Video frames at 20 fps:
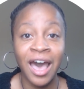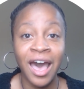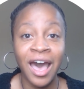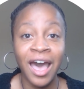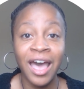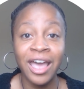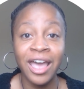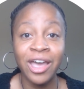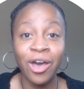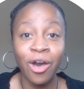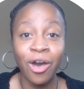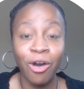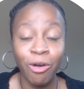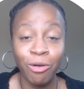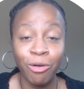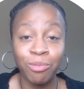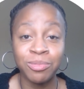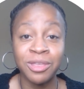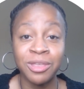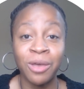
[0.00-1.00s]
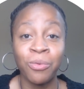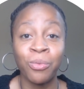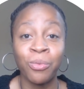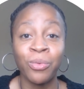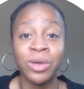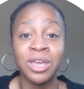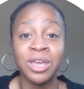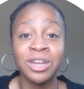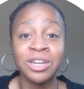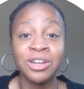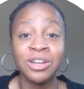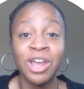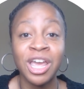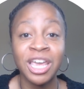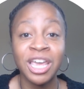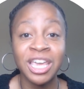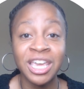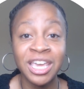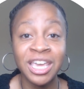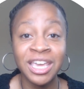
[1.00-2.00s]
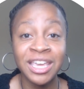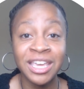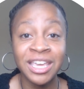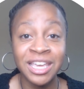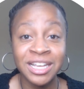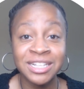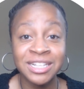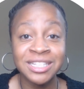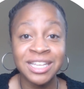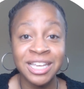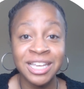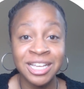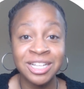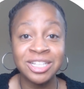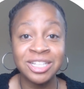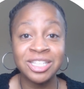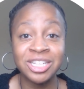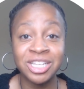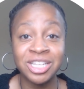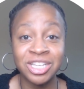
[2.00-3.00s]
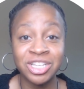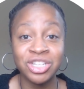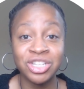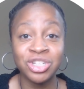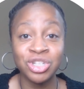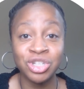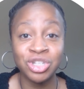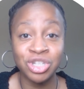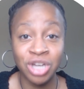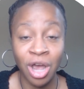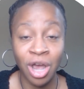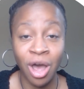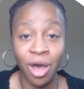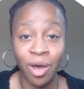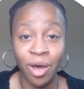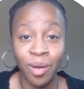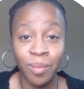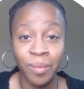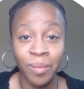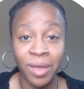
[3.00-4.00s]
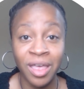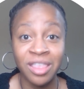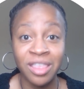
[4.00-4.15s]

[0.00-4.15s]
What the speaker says: I hope that when he gets into his job